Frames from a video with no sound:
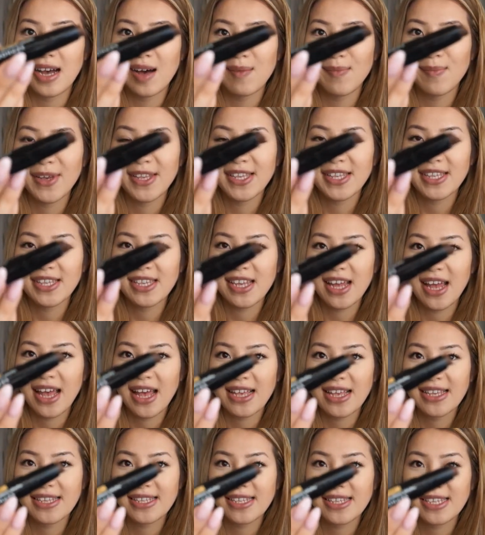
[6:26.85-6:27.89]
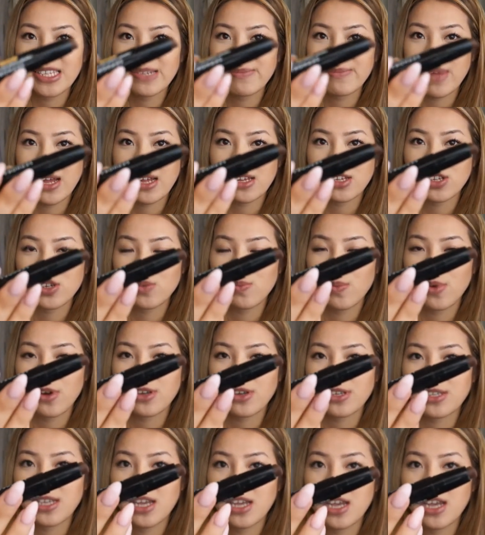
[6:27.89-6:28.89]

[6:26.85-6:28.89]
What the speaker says: My sister has the Smashbox